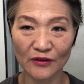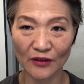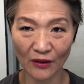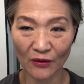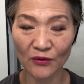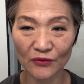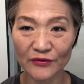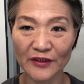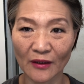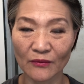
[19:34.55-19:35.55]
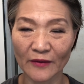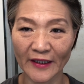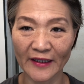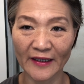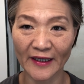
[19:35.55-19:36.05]
go your
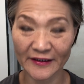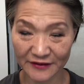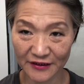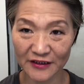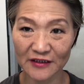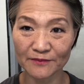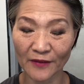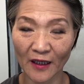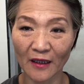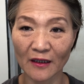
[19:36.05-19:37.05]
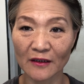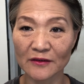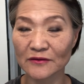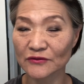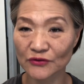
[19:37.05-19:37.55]
way and keep
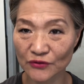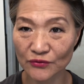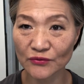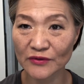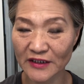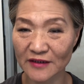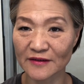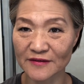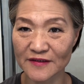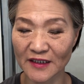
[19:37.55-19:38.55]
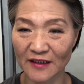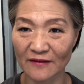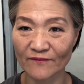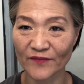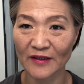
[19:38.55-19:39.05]
on doing the thing
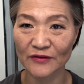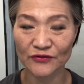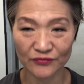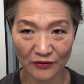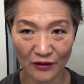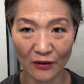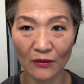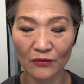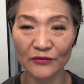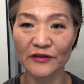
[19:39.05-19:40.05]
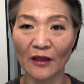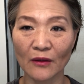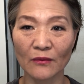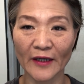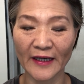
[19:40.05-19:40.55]
to go
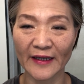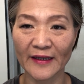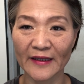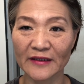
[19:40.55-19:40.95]
your way,